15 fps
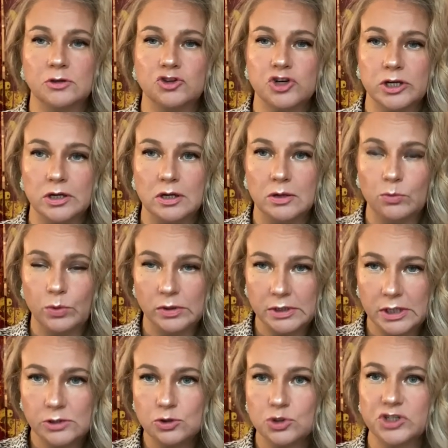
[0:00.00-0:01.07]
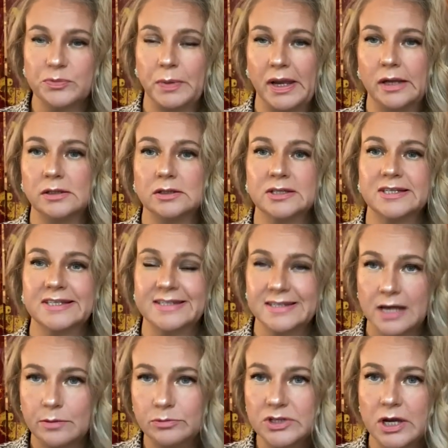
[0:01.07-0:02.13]
She will need to spend
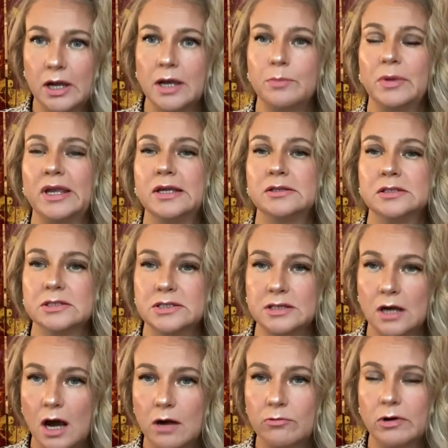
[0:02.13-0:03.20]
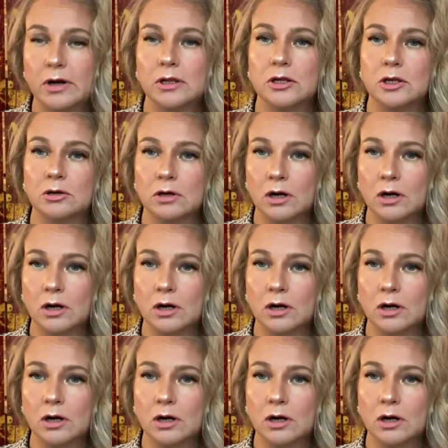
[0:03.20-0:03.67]
some time in discovering